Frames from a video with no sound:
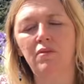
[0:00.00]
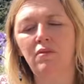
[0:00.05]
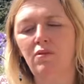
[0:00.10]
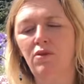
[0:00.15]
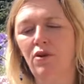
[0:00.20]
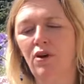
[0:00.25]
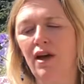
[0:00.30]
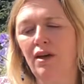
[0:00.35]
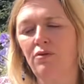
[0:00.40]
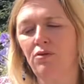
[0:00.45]
You
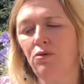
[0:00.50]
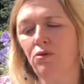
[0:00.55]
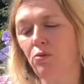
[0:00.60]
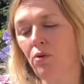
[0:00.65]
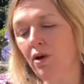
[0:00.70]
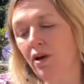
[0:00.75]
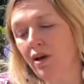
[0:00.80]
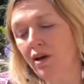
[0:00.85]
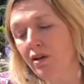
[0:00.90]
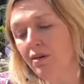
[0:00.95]
have to
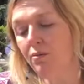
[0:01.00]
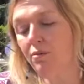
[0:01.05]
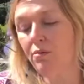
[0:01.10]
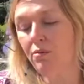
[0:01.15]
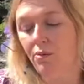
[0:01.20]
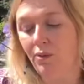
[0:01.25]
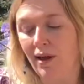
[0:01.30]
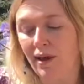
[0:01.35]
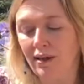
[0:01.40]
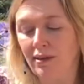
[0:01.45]
work,
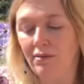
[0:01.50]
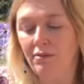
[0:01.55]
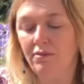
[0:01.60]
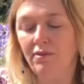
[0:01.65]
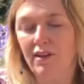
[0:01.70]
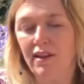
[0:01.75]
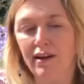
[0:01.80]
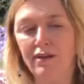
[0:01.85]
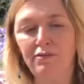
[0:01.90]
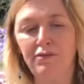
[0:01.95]
well,
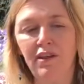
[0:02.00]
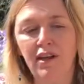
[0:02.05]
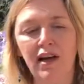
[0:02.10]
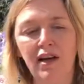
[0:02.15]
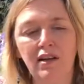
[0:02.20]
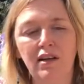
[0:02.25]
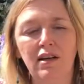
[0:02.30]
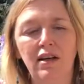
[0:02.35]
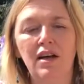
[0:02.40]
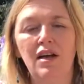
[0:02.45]
tough luck,
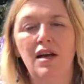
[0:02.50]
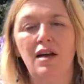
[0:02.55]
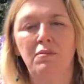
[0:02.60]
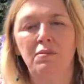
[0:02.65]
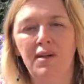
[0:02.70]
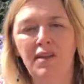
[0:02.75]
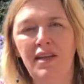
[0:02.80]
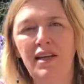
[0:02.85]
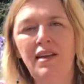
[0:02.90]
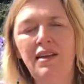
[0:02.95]

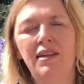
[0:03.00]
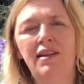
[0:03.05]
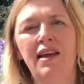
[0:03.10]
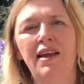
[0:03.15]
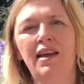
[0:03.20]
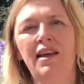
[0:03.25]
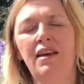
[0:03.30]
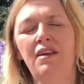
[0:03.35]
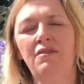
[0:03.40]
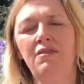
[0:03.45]
but in the
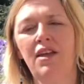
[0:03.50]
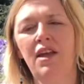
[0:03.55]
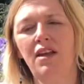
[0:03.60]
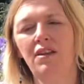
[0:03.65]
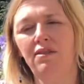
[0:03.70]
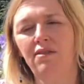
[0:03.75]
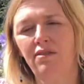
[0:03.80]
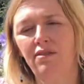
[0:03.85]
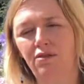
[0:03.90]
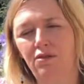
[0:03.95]
evenings
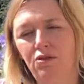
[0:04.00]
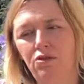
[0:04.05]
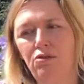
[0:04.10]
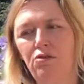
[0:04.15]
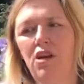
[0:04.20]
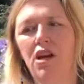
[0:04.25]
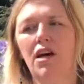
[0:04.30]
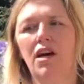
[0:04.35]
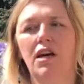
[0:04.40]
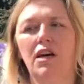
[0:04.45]
you
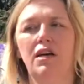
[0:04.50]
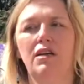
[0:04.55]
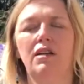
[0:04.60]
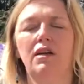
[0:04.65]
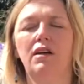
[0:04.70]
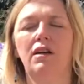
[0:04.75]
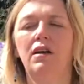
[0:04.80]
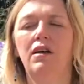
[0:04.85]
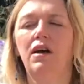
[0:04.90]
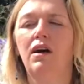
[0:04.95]

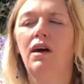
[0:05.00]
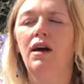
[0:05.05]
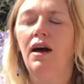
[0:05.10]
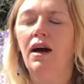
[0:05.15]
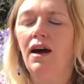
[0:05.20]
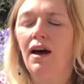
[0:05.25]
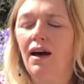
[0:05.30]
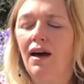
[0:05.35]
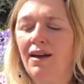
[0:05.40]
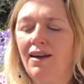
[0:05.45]

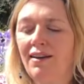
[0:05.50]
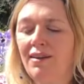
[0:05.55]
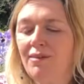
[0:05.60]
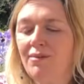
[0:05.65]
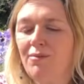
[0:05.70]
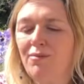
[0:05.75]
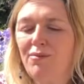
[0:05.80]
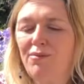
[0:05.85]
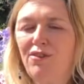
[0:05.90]
learn.